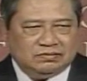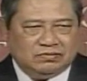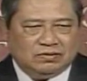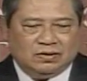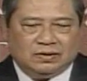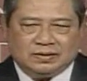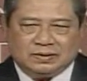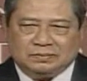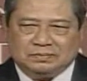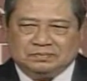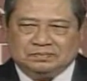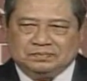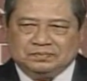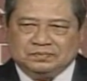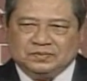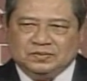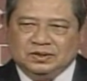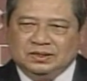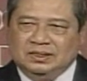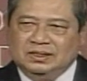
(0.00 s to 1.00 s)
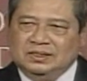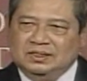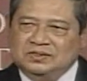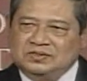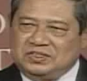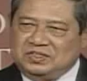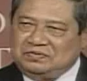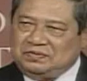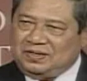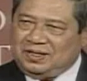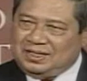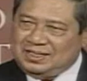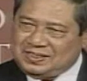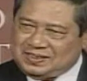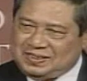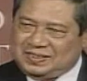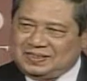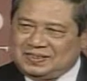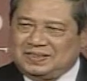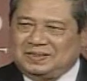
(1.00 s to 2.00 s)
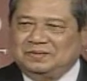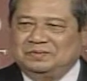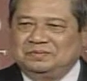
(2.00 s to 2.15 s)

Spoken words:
forum. Civilization.